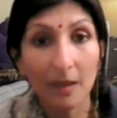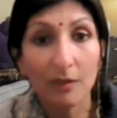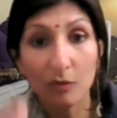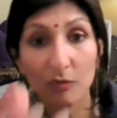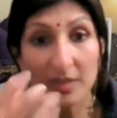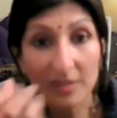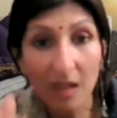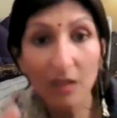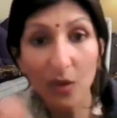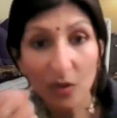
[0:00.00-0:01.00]
the
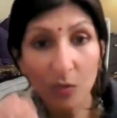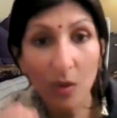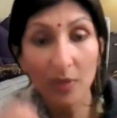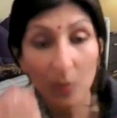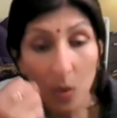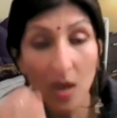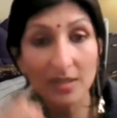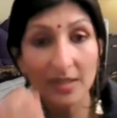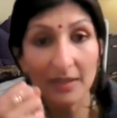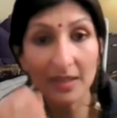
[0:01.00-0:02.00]
result of what the
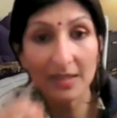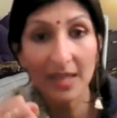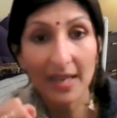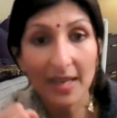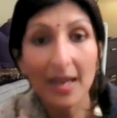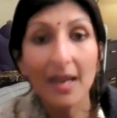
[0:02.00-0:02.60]
words that they say,